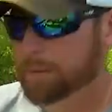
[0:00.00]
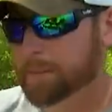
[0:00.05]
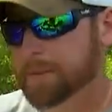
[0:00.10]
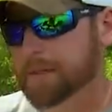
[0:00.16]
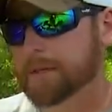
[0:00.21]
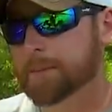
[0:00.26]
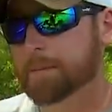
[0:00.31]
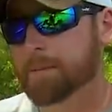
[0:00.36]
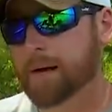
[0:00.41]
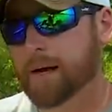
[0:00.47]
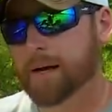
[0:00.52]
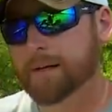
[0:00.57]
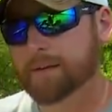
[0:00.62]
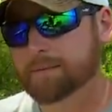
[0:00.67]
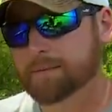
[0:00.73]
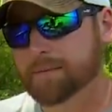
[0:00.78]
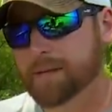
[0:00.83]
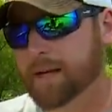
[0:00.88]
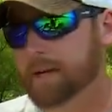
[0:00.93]
a big bite
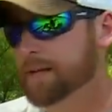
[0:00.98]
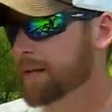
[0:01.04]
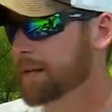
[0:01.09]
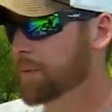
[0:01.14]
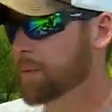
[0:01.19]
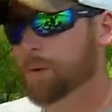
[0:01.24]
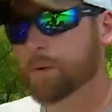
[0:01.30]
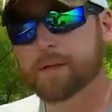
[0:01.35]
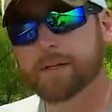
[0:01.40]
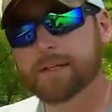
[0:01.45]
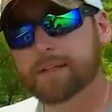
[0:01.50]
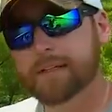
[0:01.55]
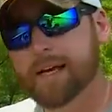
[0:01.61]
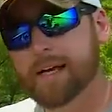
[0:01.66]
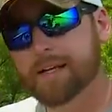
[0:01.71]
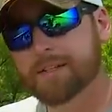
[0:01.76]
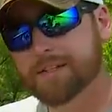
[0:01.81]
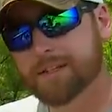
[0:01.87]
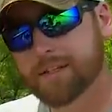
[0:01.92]
and they won't eat
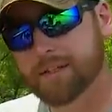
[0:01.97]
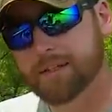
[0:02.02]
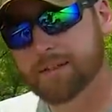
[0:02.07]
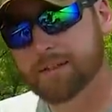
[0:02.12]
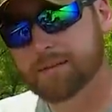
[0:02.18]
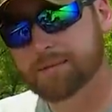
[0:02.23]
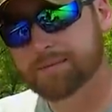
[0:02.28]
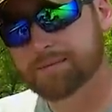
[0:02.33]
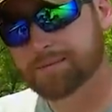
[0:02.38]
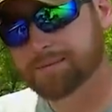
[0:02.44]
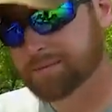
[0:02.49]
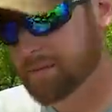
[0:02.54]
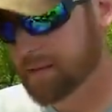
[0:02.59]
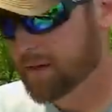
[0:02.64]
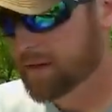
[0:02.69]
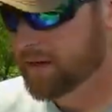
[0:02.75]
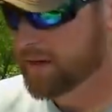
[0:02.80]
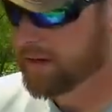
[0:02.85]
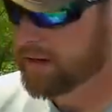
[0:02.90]
that jig,
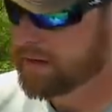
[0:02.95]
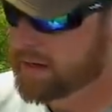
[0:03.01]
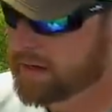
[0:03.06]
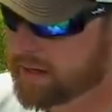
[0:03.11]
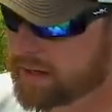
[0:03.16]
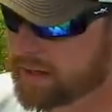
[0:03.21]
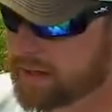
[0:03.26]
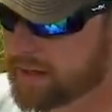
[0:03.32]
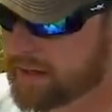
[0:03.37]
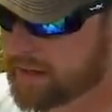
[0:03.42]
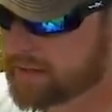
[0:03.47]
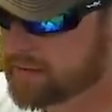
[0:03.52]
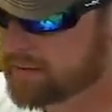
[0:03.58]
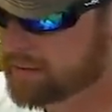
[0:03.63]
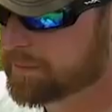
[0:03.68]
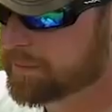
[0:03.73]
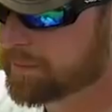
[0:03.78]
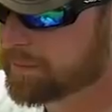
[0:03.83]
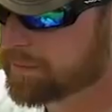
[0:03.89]
I like
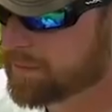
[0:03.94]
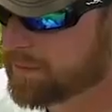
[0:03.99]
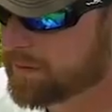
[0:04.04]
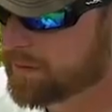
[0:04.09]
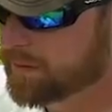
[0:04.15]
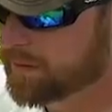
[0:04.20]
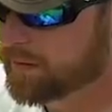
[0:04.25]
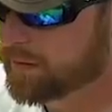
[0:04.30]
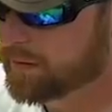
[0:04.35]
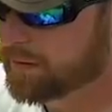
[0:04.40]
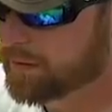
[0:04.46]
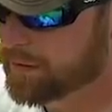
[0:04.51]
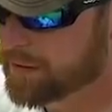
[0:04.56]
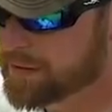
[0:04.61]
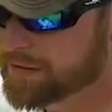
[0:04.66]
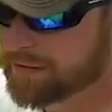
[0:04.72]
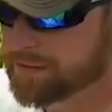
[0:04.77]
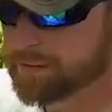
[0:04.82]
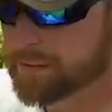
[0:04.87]

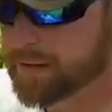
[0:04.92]
creature